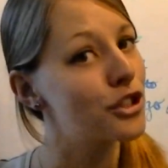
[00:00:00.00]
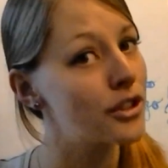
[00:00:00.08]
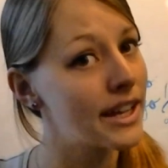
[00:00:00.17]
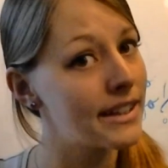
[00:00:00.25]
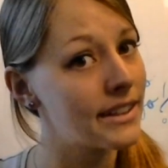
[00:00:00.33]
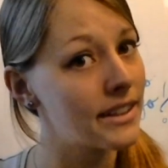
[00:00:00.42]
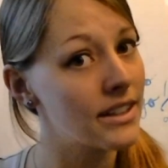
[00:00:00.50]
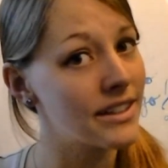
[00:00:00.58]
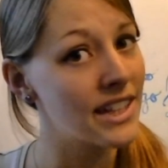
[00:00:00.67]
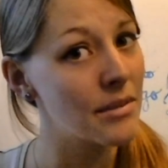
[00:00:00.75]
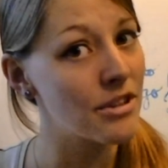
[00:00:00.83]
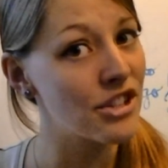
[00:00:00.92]
that's it on
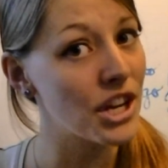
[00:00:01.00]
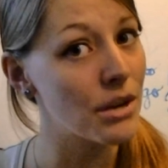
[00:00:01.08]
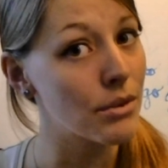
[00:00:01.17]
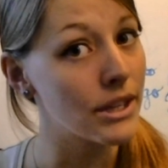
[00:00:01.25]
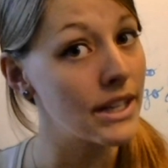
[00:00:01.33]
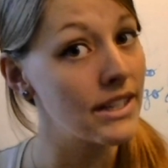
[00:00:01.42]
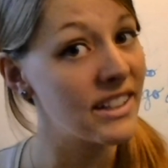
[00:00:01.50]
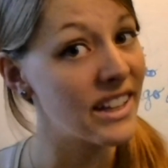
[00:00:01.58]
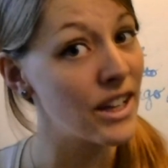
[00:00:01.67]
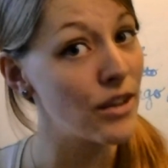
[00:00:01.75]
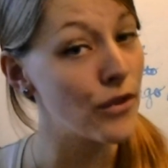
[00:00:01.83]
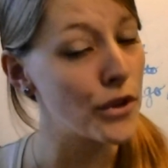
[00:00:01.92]
Sami J Reads. If